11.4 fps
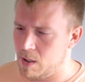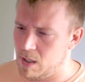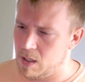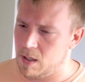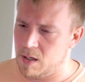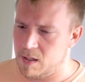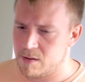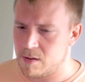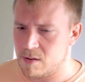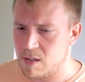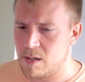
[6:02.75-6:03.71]
he
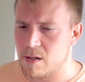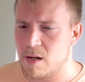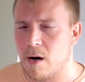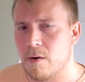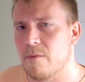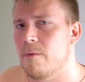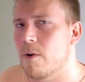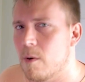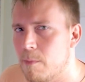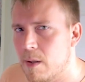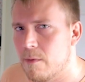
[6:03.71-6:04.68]
needs to sit down for
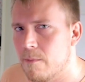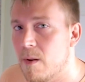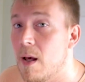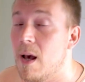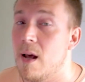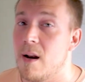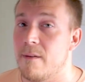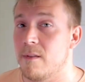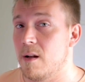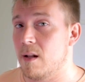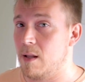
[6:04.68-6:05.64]
a bit, and
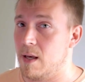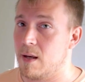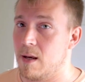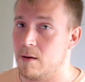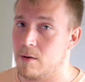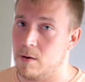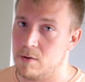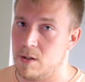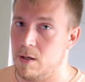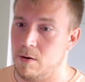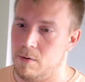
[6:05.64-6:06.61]
after that they can
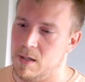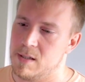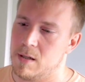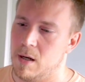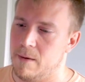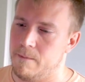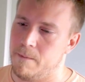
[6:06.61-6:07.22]
continue easily.